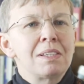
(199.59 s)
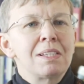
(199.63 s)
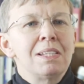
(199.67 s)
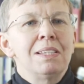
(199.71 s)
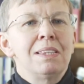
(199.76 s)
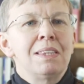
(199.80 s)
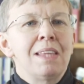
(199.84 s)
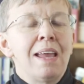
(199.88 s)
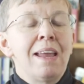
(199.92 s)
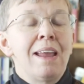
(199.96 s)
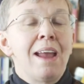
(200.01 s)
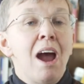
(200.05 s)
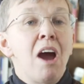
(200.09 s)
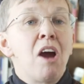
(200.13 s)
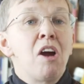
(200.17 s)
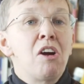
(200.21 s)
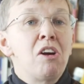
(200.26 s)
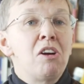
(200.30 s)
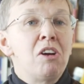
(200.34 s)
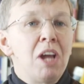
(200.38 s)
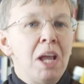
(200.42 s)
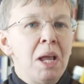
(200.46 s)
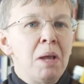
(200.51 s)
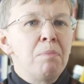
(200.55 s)
that they
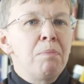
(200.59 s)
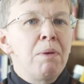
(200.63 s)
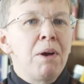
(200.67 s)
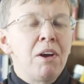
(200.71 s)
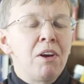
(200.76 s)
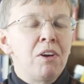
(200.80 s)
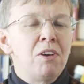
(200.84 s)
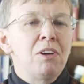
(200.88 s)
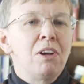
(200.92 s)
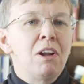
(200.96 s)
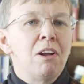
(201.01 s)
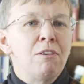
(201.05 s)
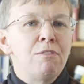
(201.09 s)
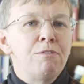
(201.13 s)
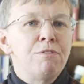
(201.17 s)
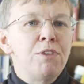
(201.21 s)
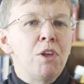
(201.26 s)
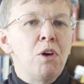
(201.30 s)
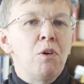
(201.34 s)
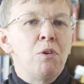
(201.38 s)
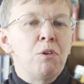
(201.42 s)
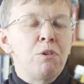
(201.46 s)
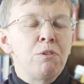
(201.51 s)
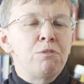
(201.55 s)
are a part of
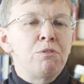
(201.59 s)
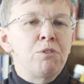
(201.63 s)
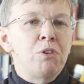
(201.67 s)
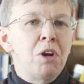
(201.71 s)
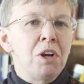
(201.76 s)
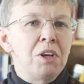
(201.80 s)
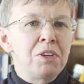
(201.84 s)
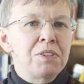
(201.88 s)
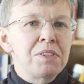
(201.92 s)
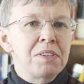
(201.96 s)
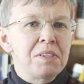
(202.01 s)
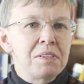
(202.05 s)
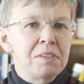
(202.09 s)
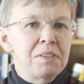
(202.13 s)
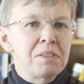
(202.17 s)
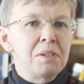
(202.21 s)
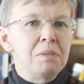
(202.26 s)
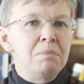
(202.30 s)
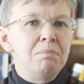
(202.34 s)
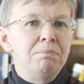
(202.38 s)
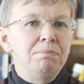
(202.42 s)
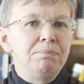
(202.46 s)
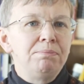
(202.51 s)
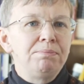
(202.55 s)
the overall
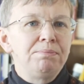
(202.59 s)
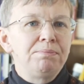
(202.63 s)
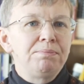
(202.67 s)
system